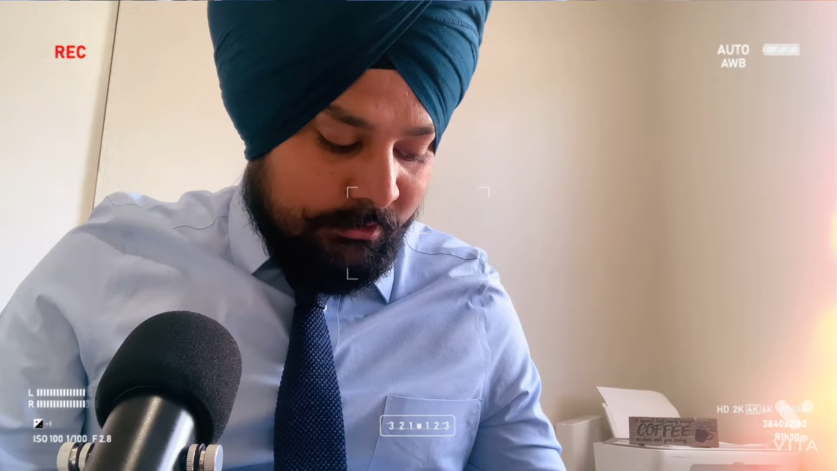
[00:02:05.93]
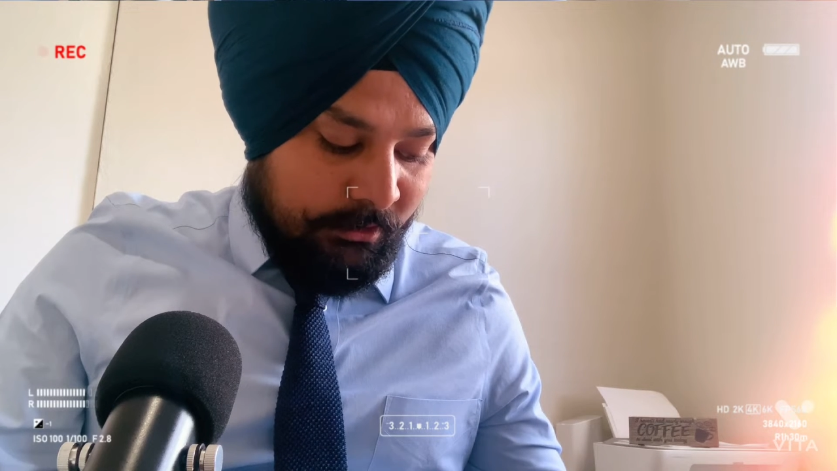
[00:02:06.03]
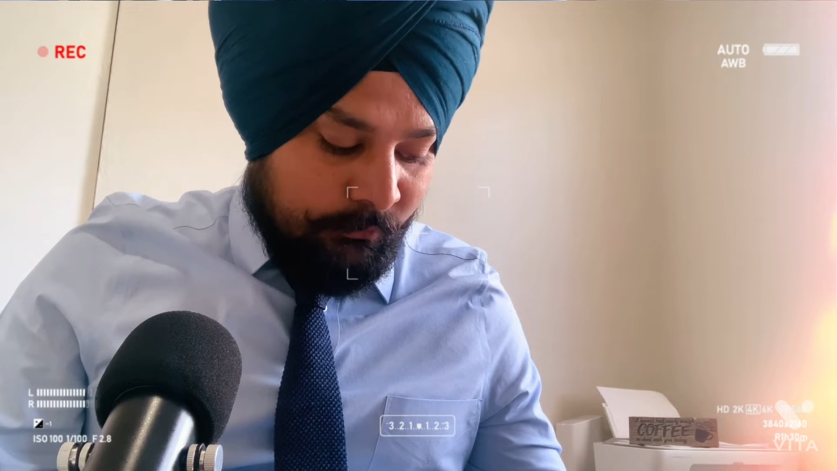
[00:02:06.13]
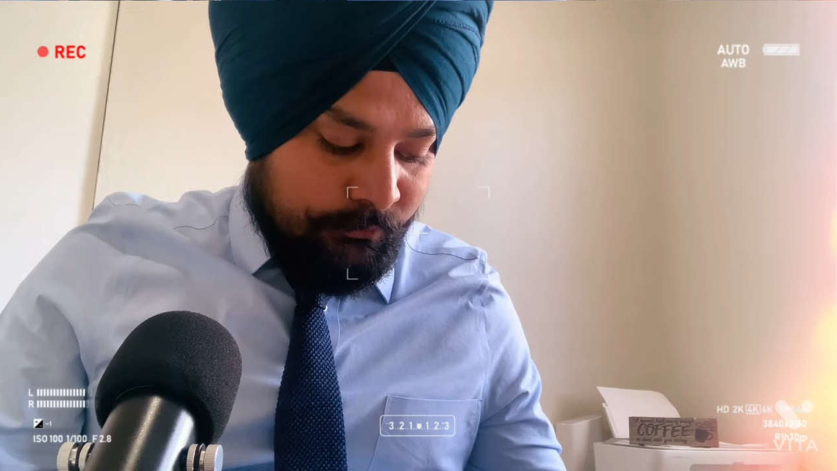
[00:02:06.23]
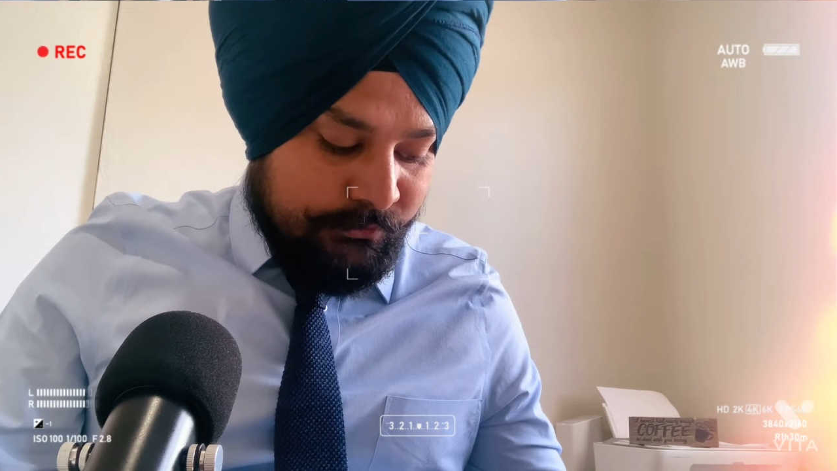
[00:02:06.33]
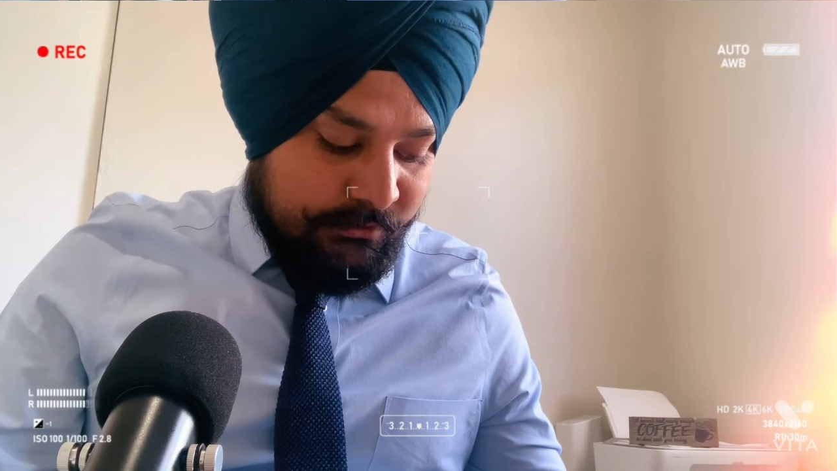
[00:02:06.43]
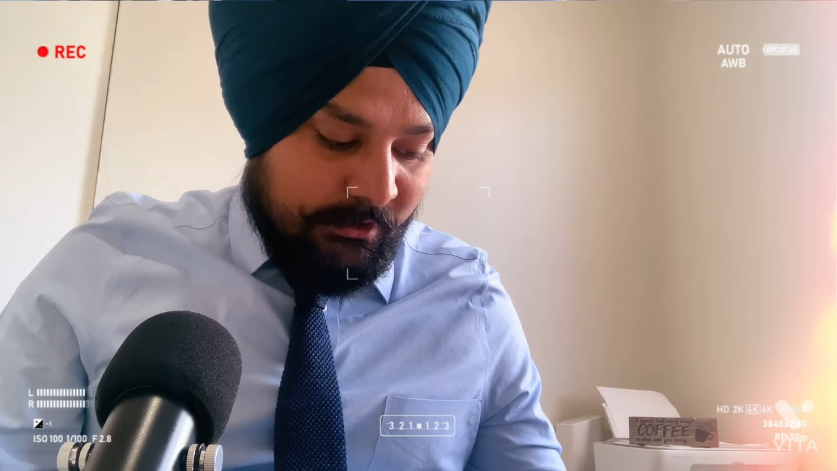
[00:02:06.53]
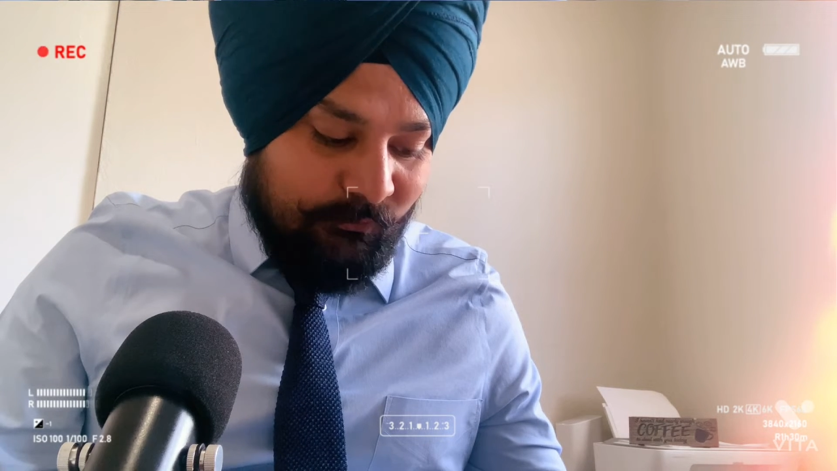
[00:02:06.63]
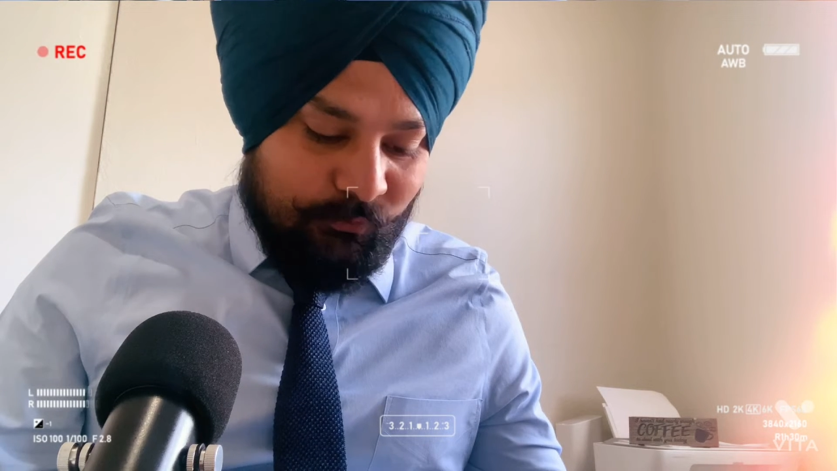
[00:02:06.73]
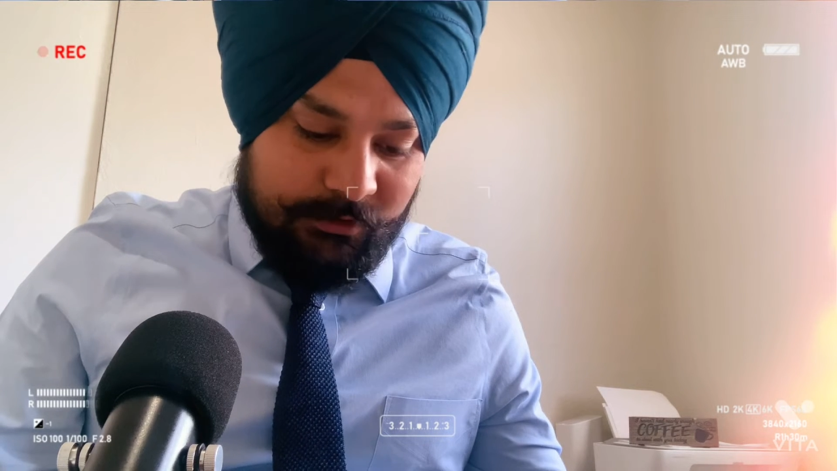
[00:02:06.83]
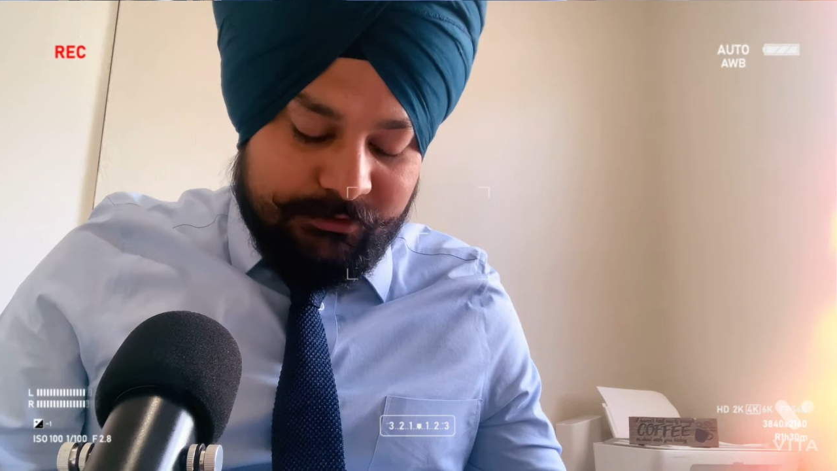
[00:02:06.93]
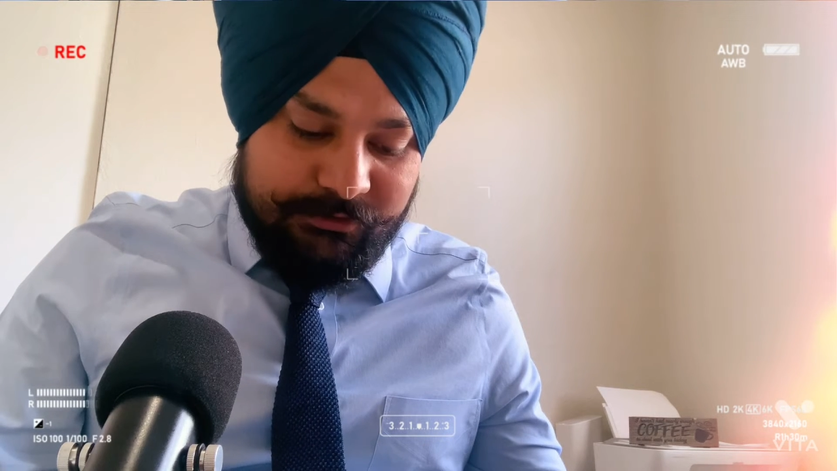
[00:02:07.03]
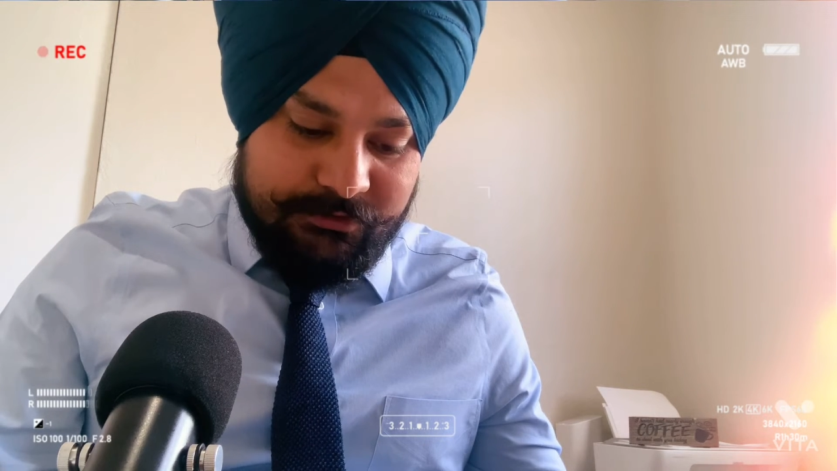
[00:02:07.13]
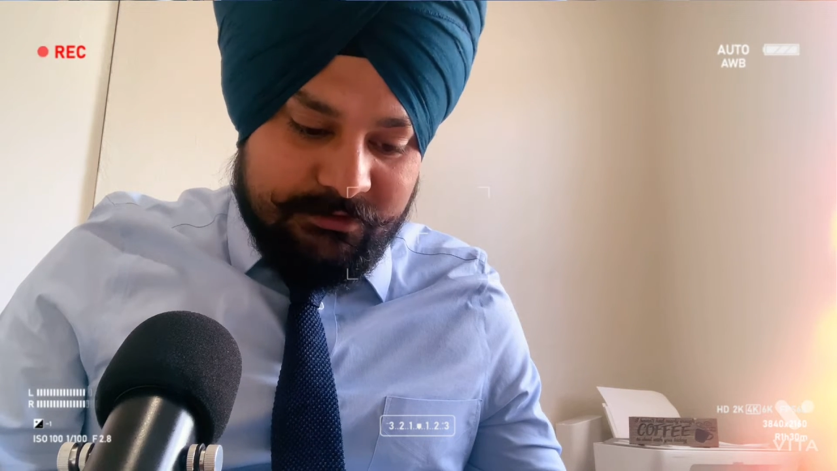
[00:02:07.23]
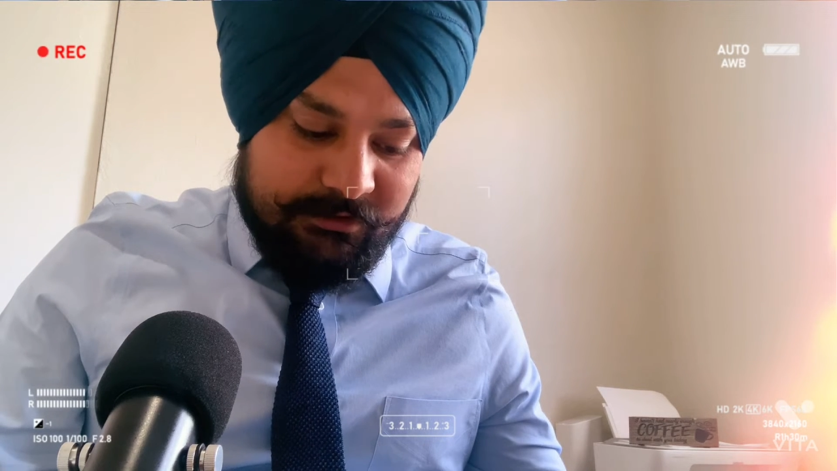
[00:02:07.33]
towns and
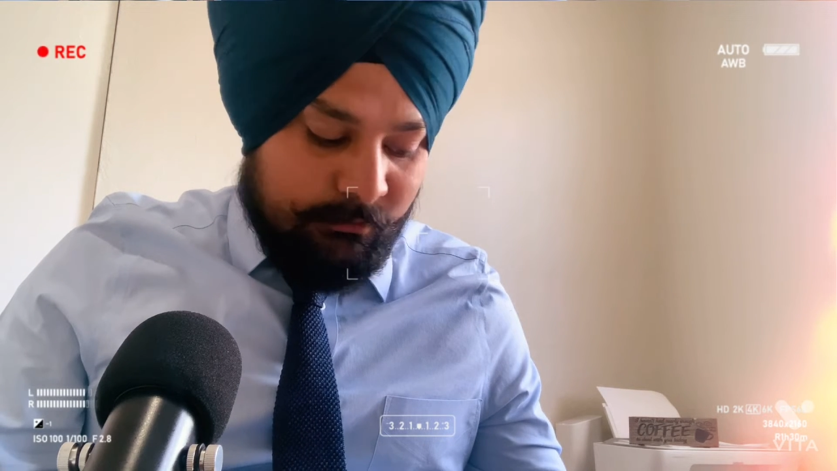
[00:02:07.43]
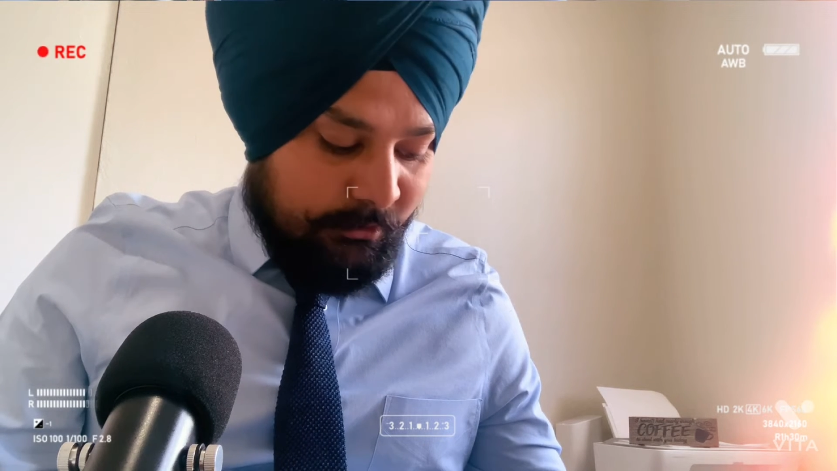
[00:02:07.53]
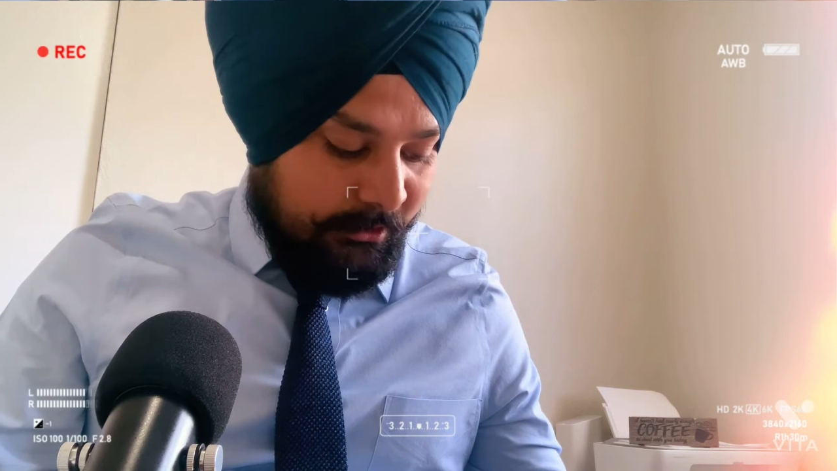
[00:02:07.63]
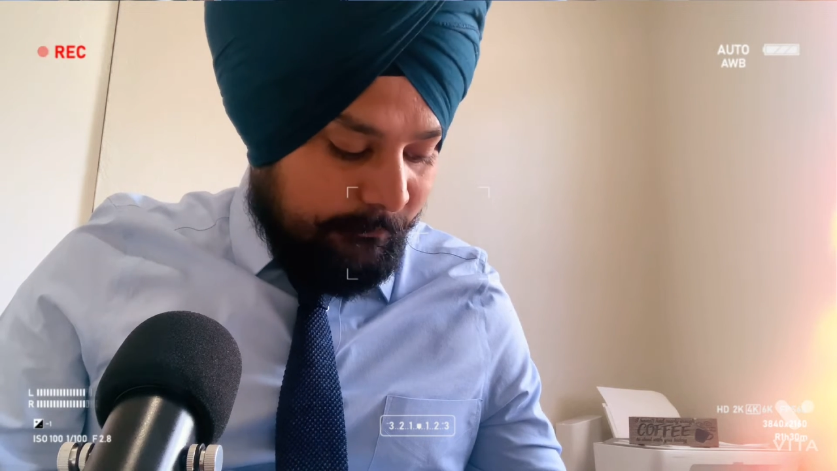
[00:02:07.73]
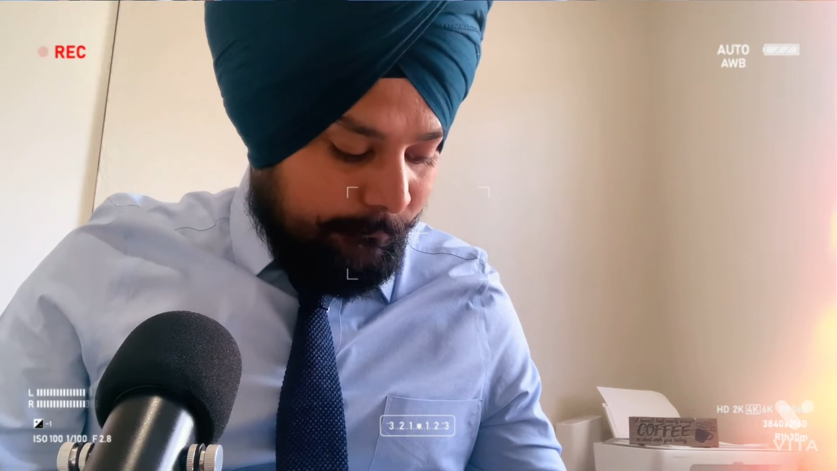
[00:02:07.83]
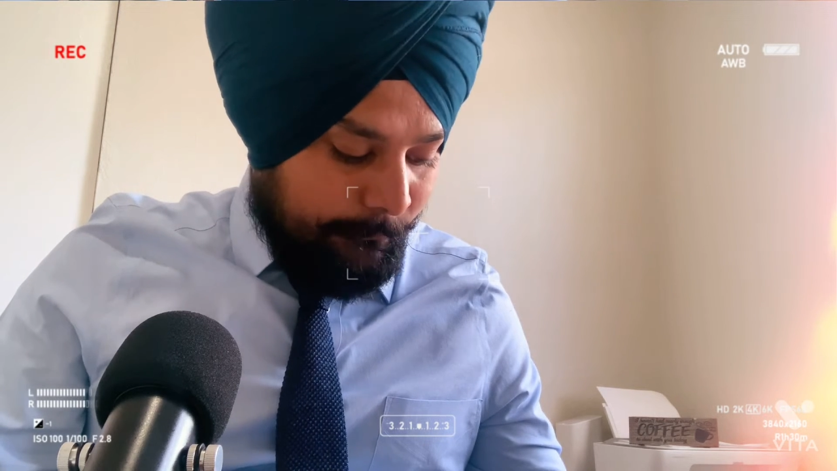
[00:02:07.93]
villages nearby?